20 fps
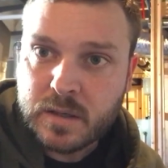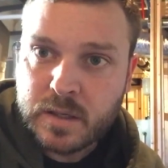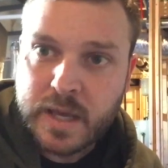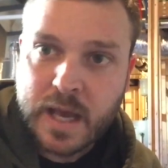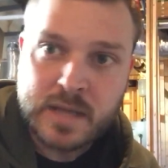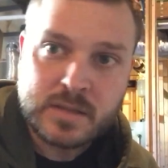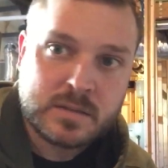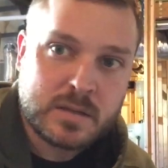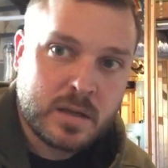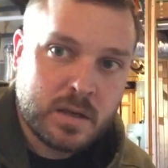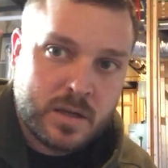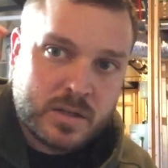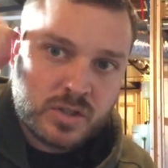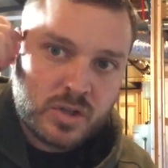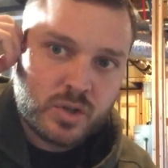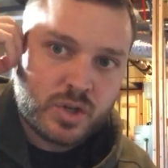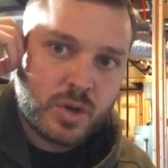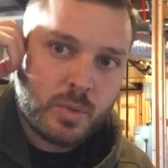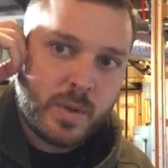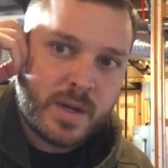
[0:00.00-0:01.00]
Yes.
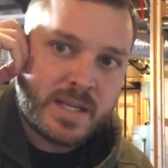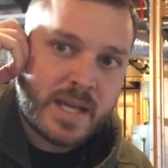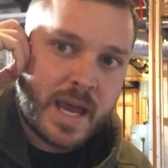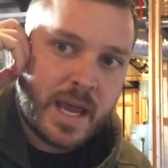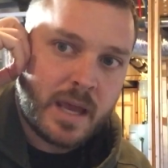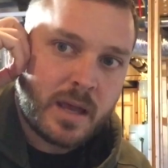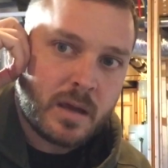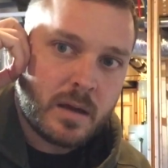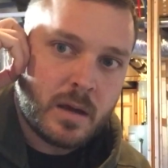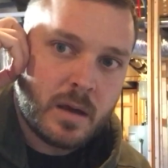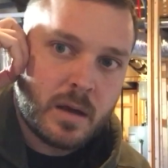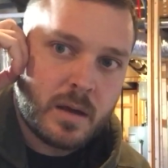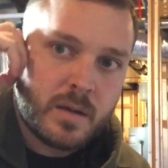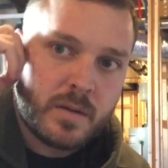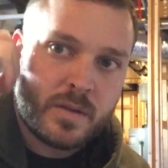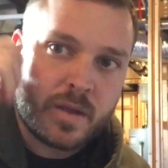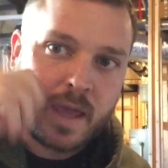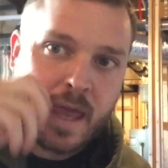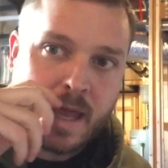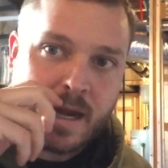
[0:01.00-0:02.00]
So, should we take
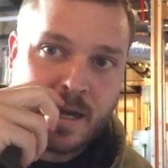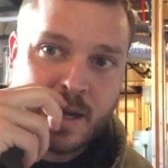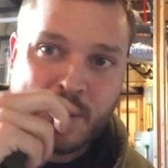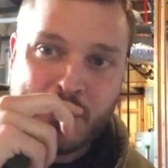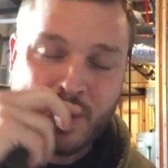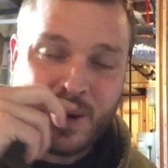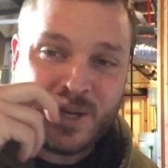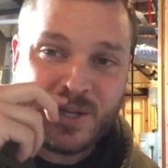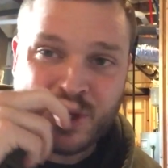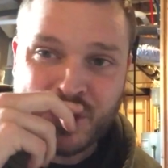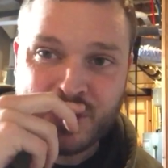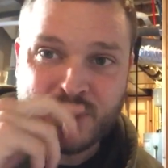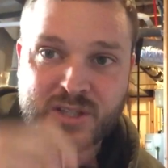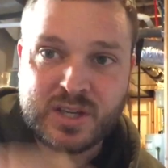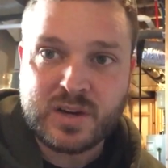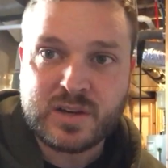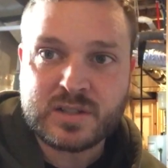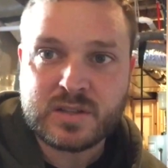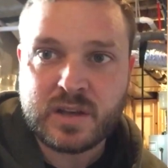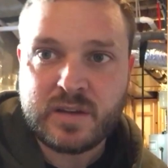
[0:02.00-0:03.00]
the candidate we choose
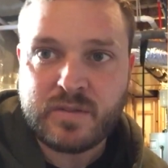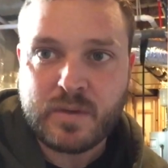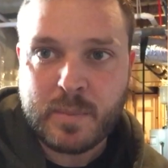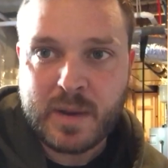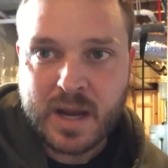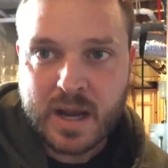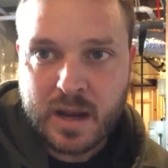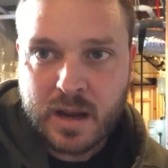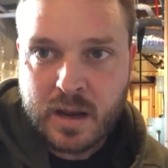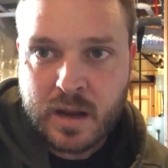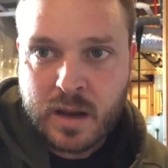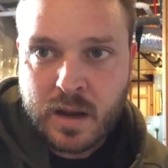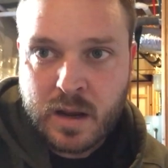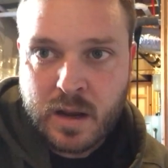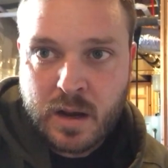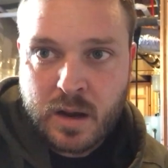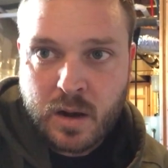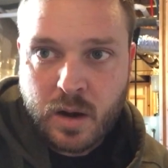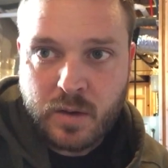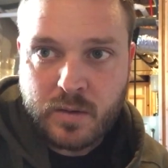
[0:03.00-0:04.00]
seriously from an,
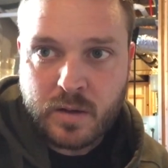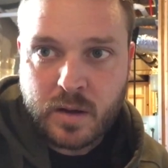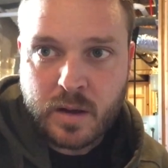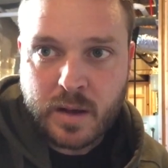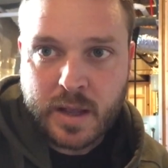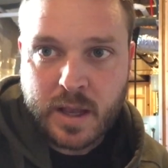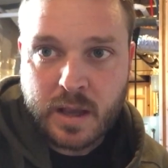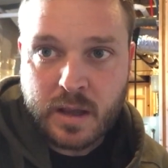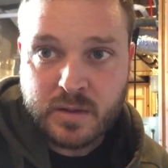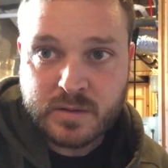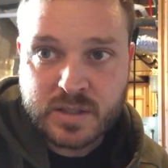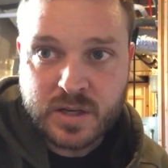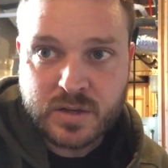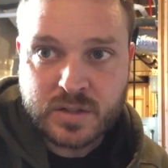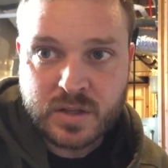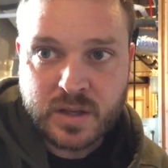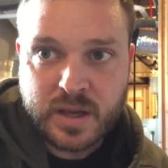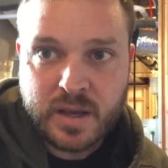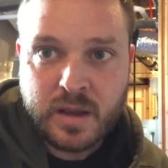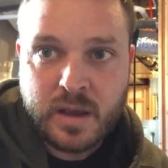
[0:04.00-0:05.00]
uh, uh
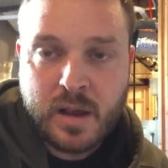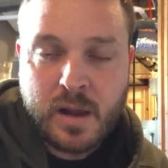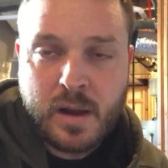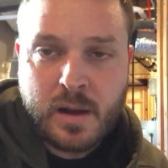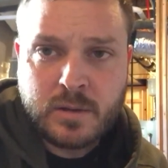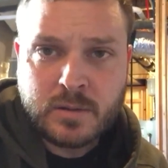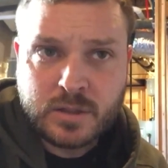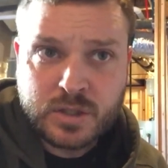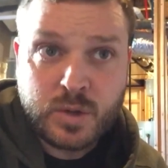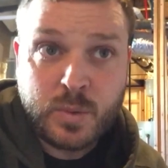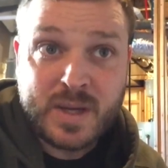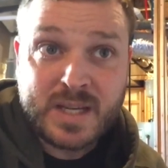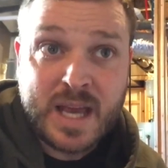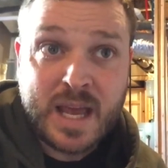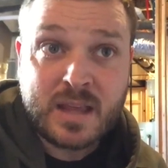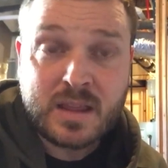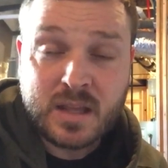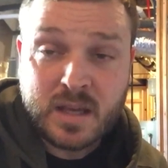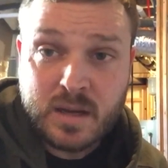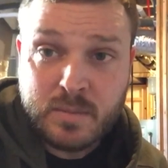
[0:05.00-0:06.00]
seriously? Should we
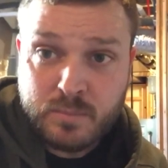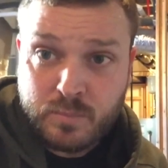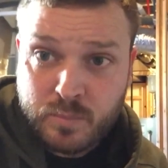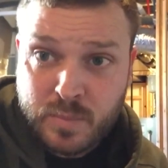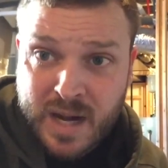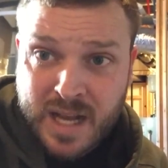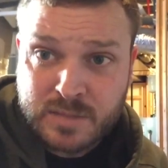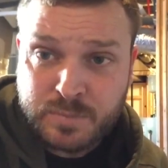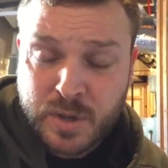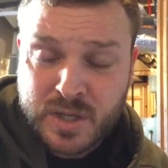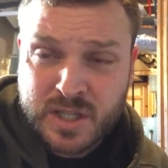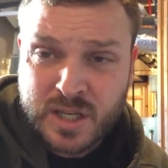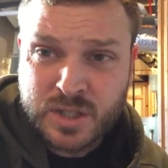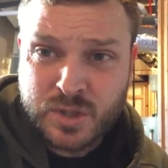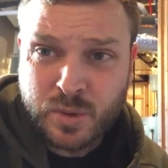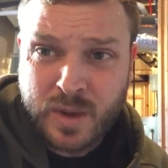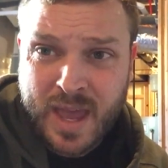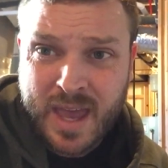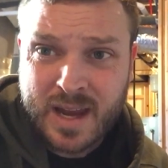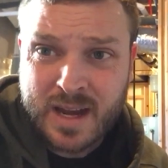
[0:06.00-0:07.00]
take the next
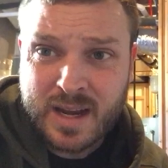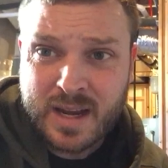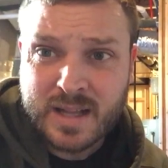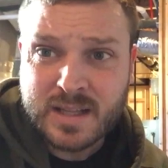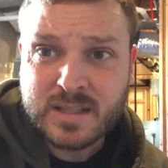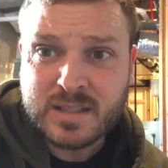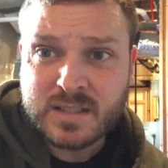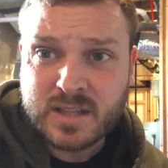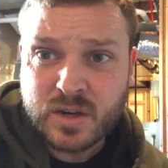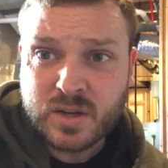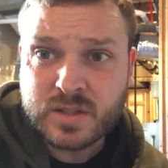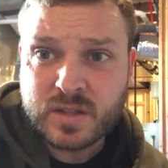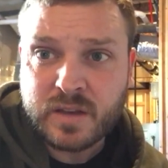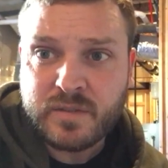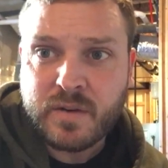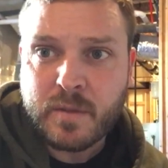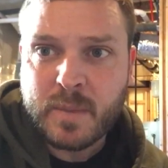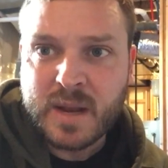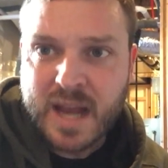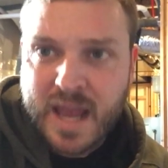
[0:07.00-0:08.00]
presidential candidate seriously
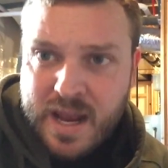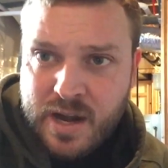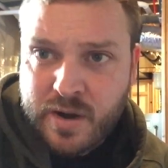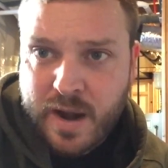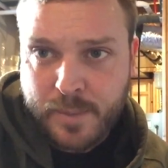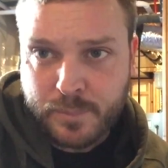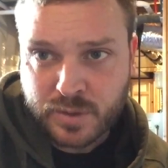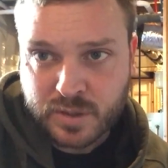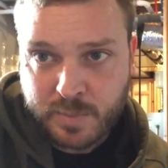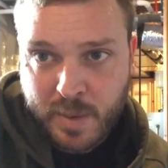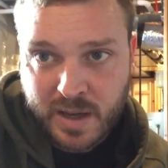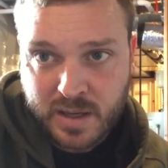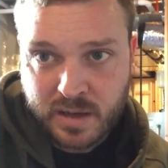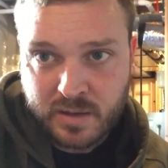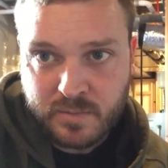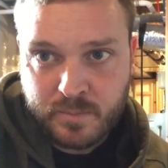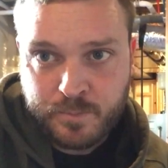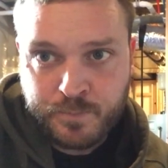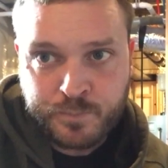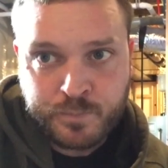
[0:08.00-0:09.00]
from an internet
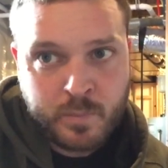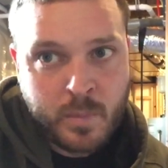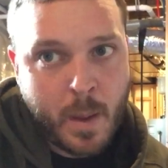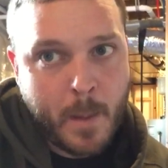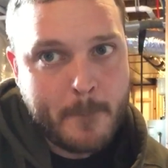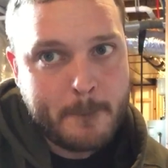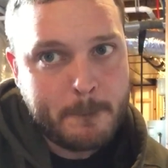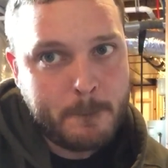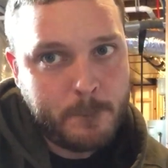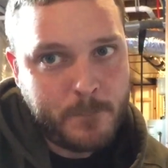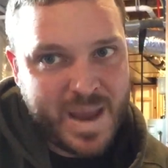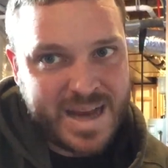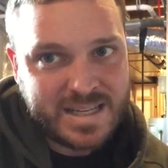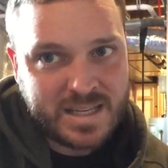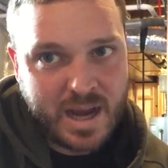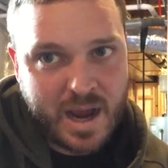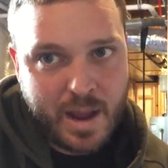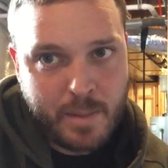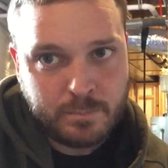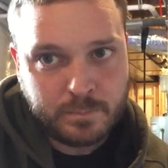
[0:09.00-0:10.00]
perspective? Big
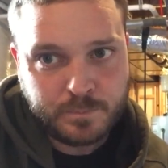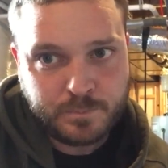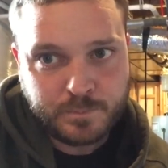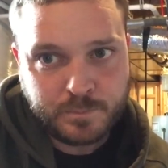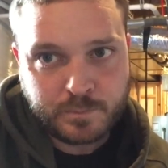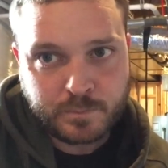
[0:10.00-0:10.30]
time.